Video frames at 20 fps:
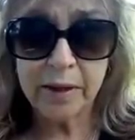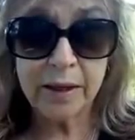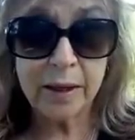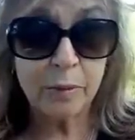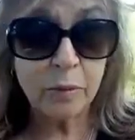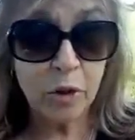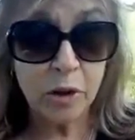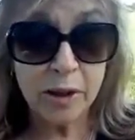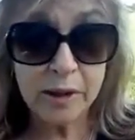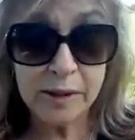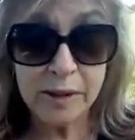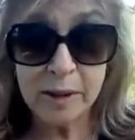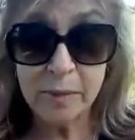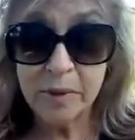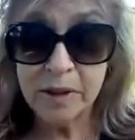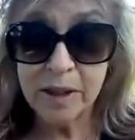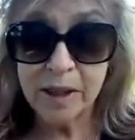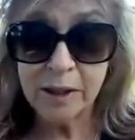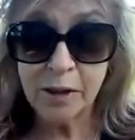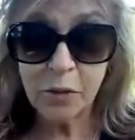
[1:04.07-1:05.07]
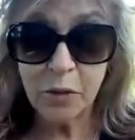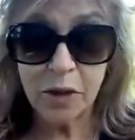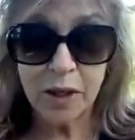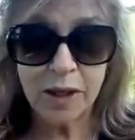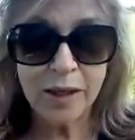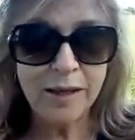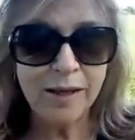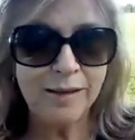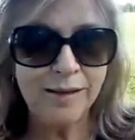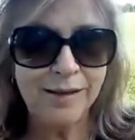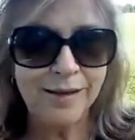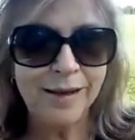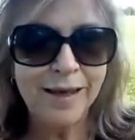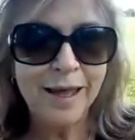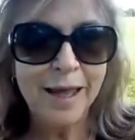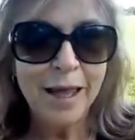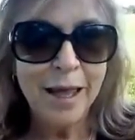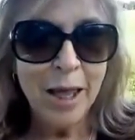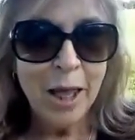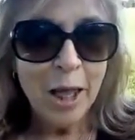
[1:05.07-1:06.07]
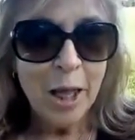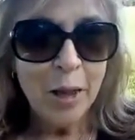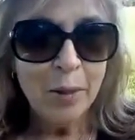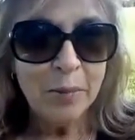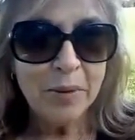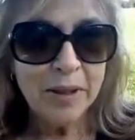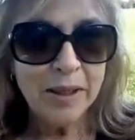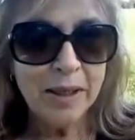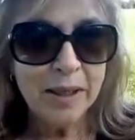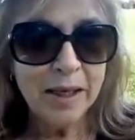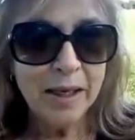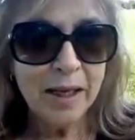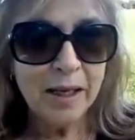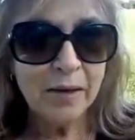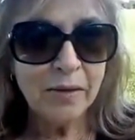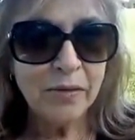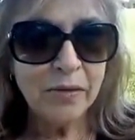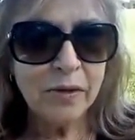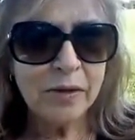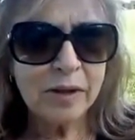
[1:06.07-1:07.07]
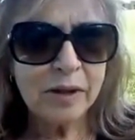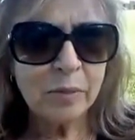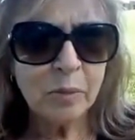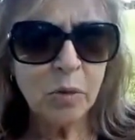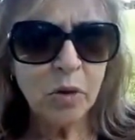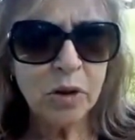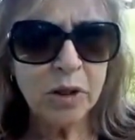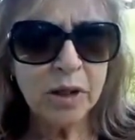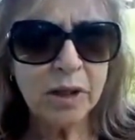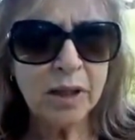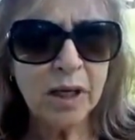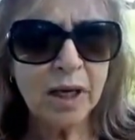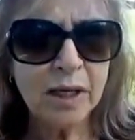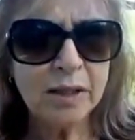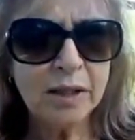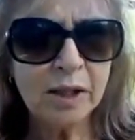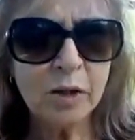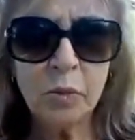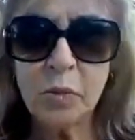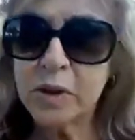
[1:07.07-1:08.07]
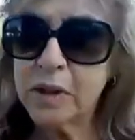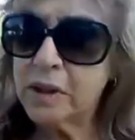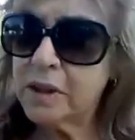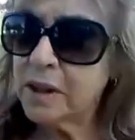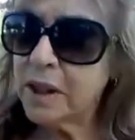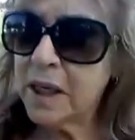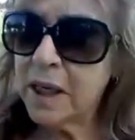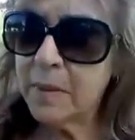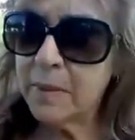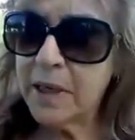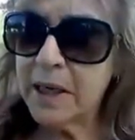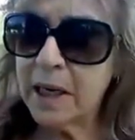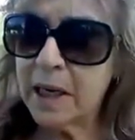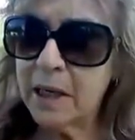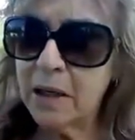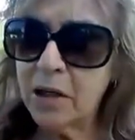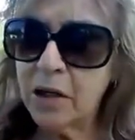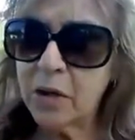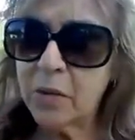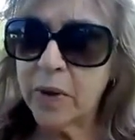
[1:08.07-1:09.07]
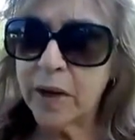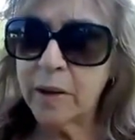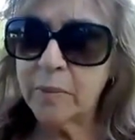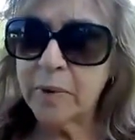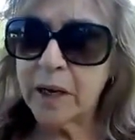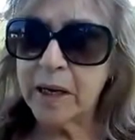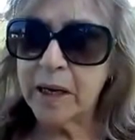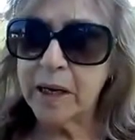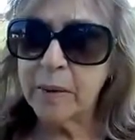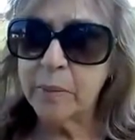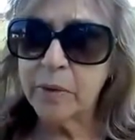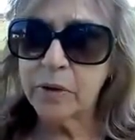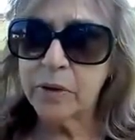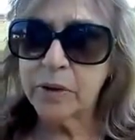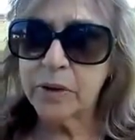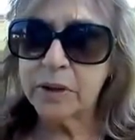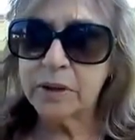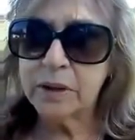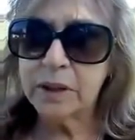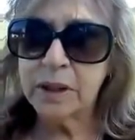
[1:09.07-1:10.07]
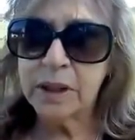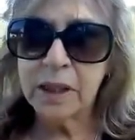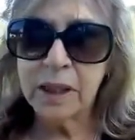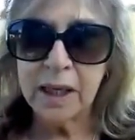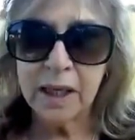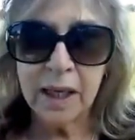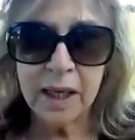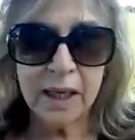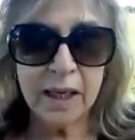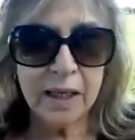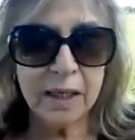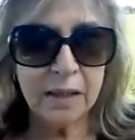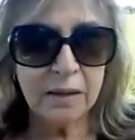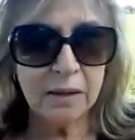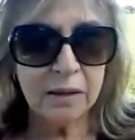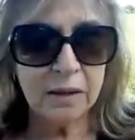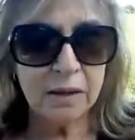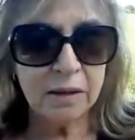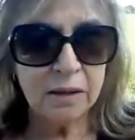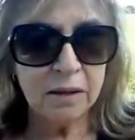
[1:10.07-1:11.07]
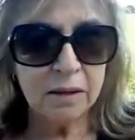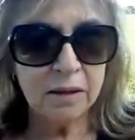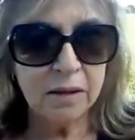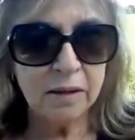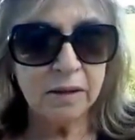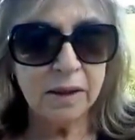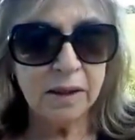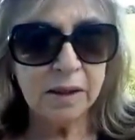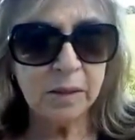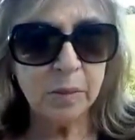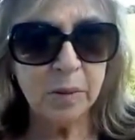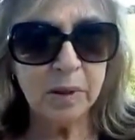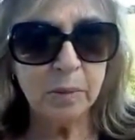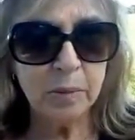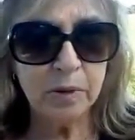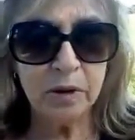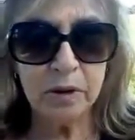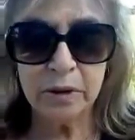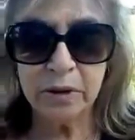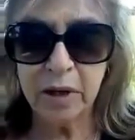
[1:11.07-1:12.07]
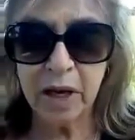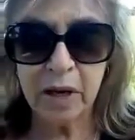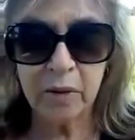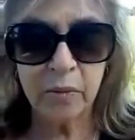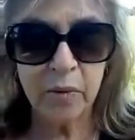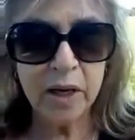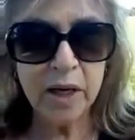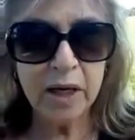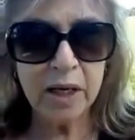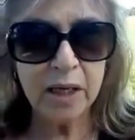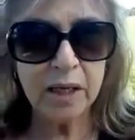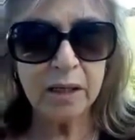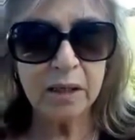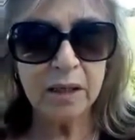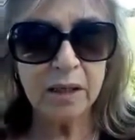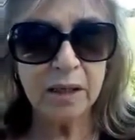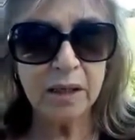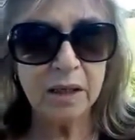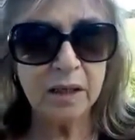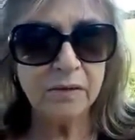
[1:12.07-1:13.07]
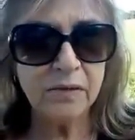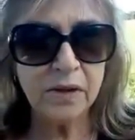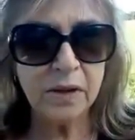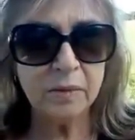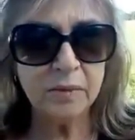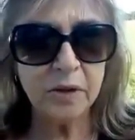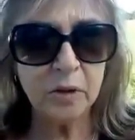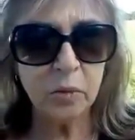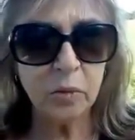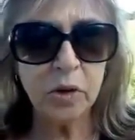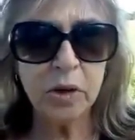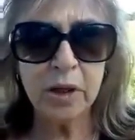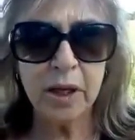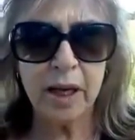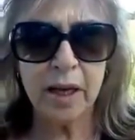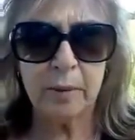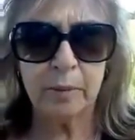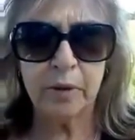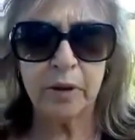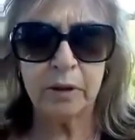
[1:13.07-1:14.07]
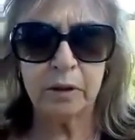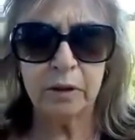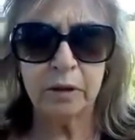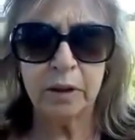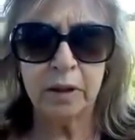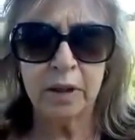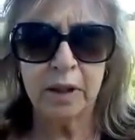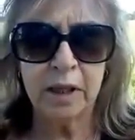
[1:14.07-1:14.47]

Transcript: think I'm crazy, but that's okay. But anyhow, this morning I just want to say, I look around my neighborhood, and these people are not ready if something were to happen.